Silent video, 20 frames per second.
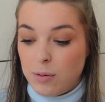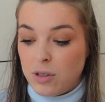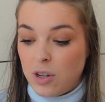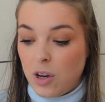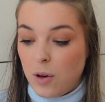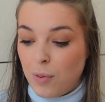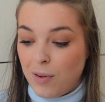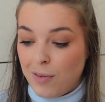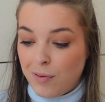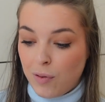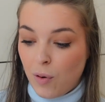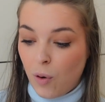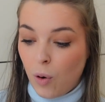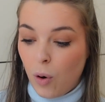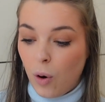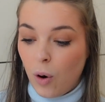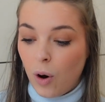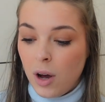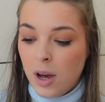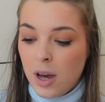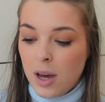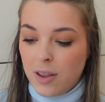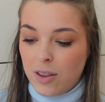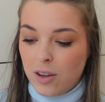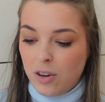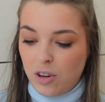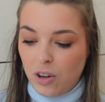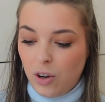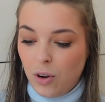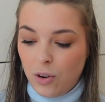So before,
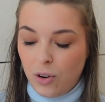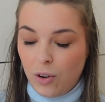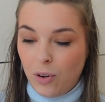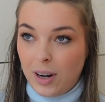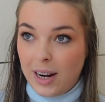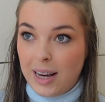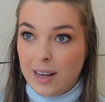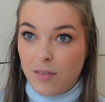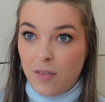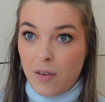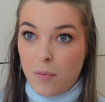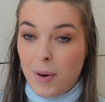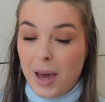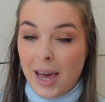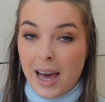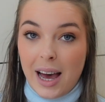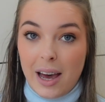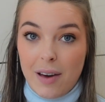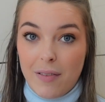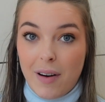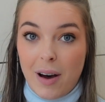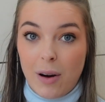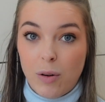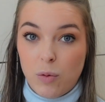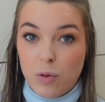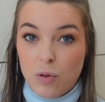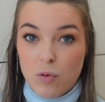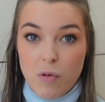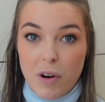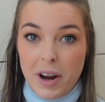the to-do list for me I found
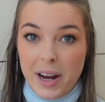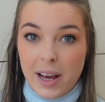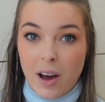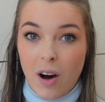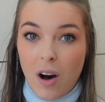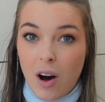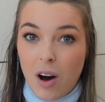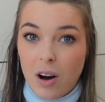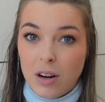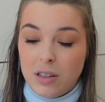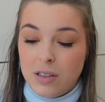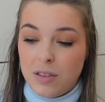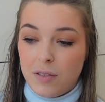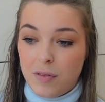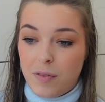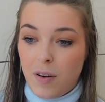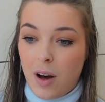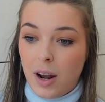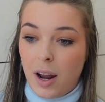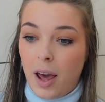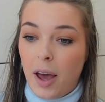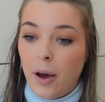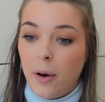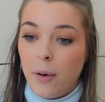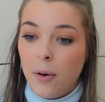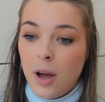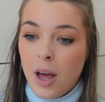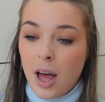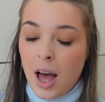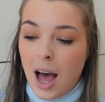was really hard to
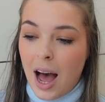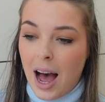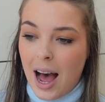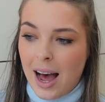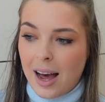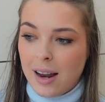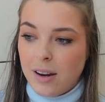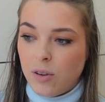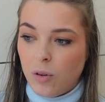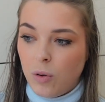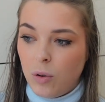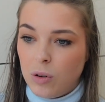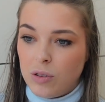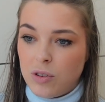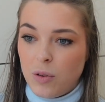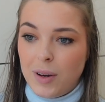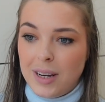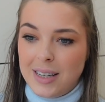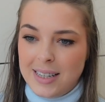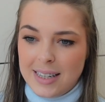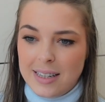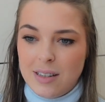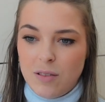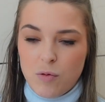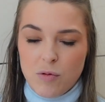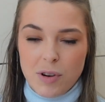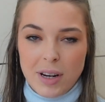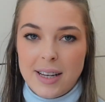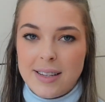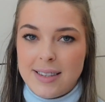follow, and also it
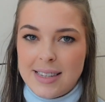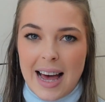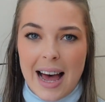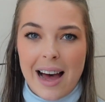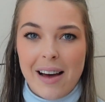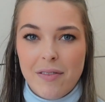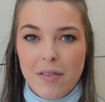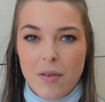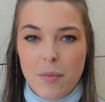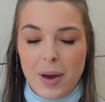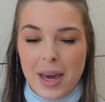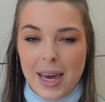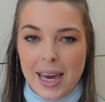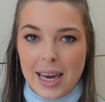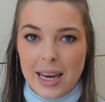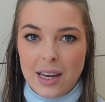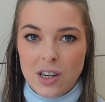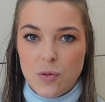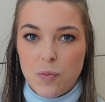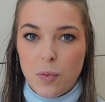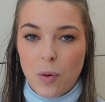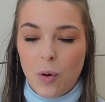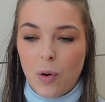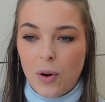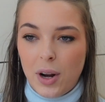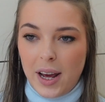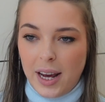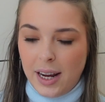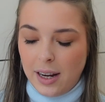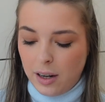didn't reset for me each
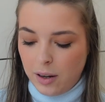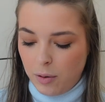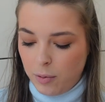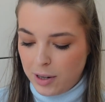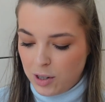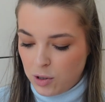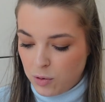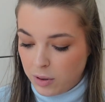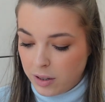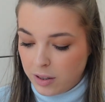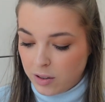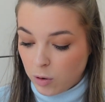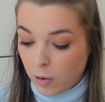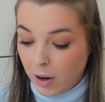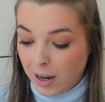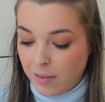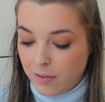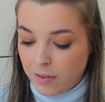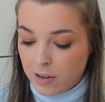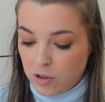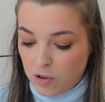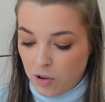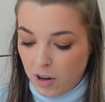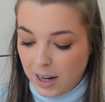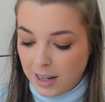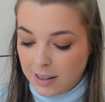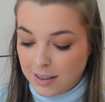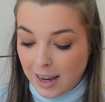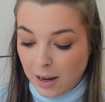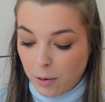morning, which was quite
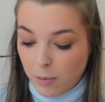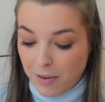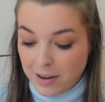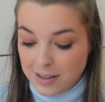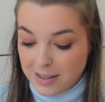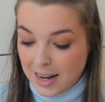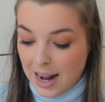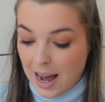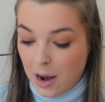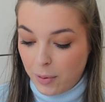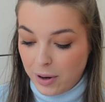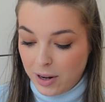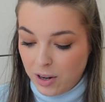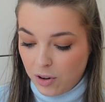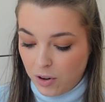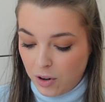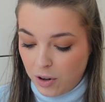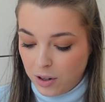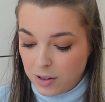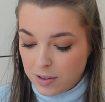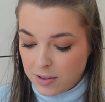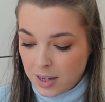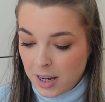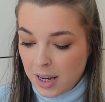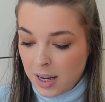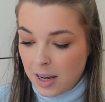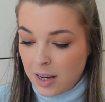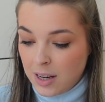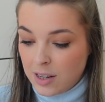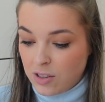frustrating, whereas now it does.
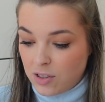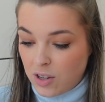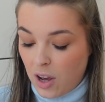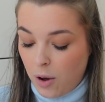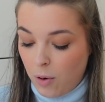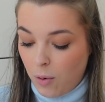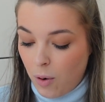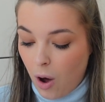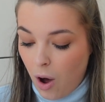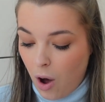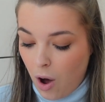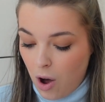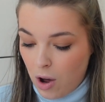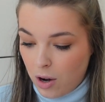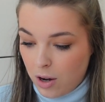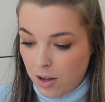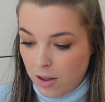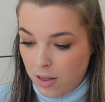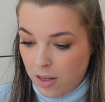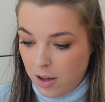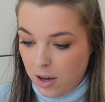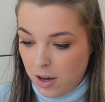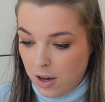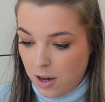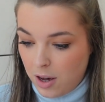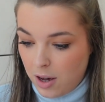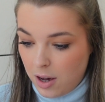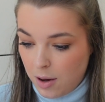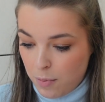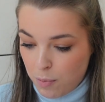So on
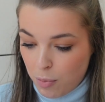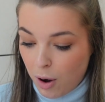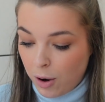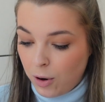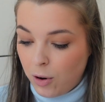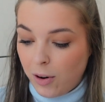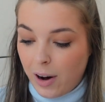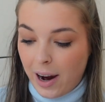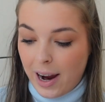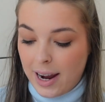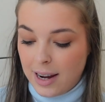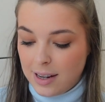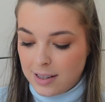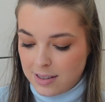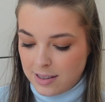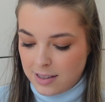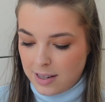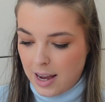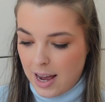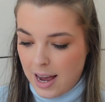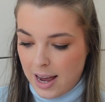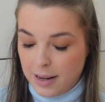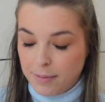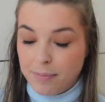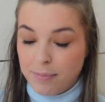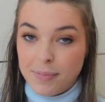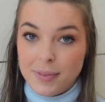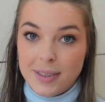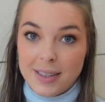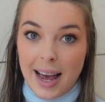the progress
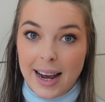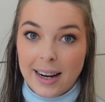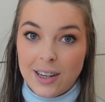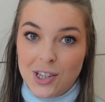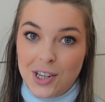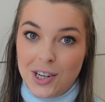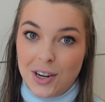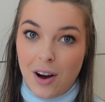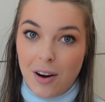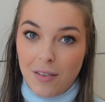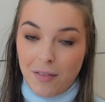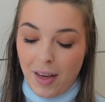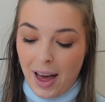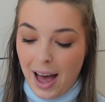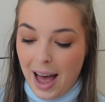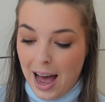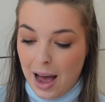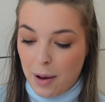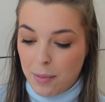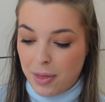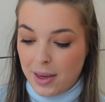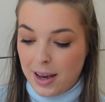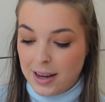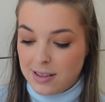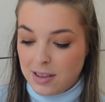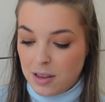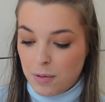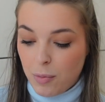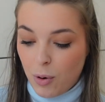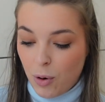section of the app,
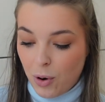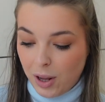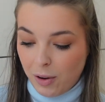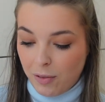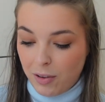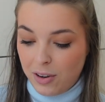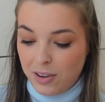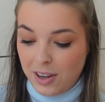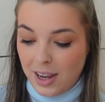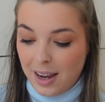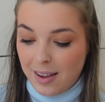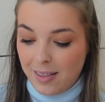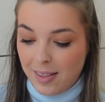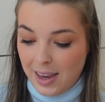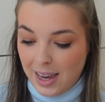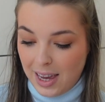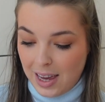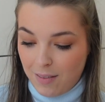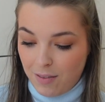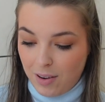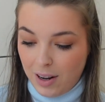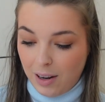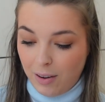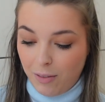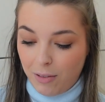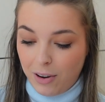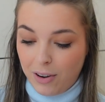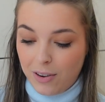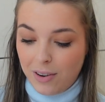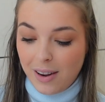there's the morning routine,
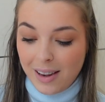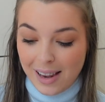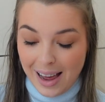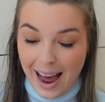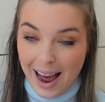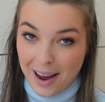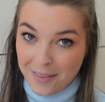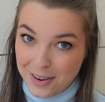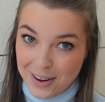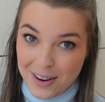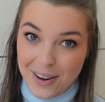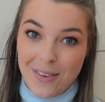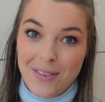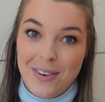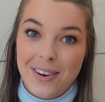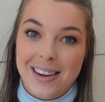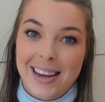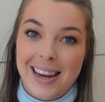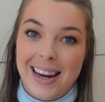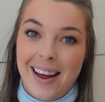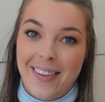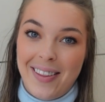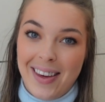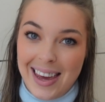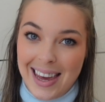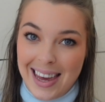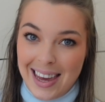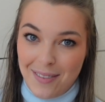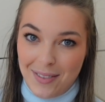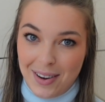the afternoon routine and
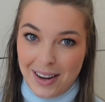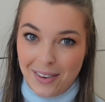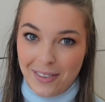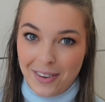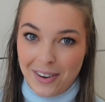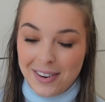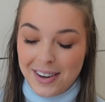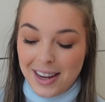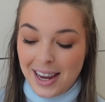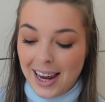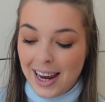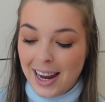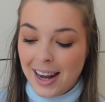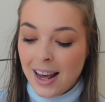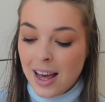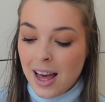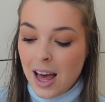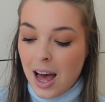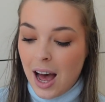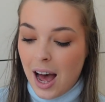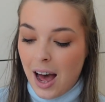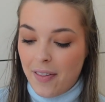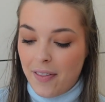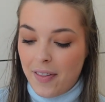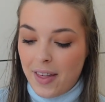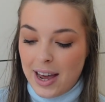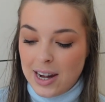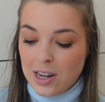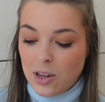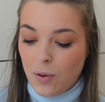the evening routine, and
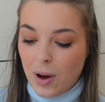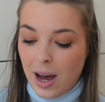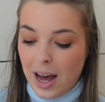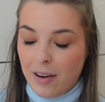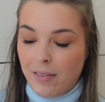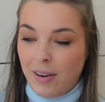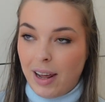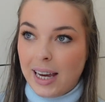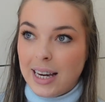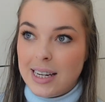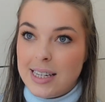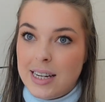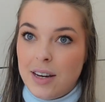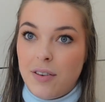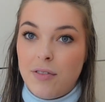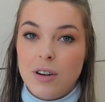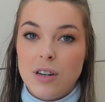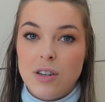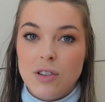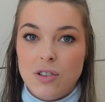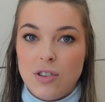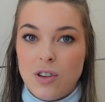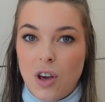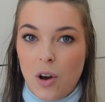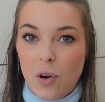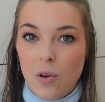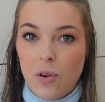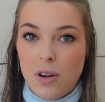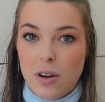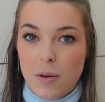then you have like a different
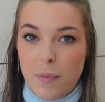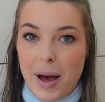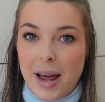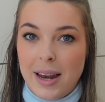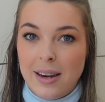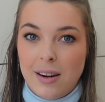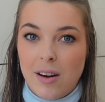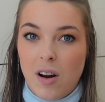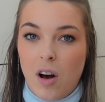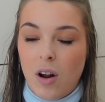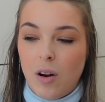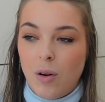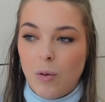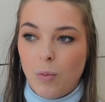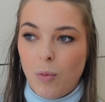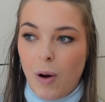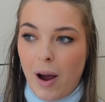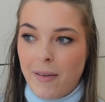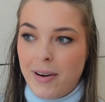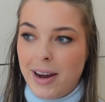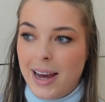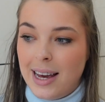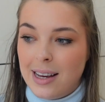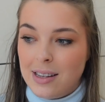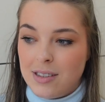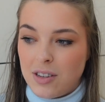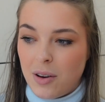zone depending on where it is.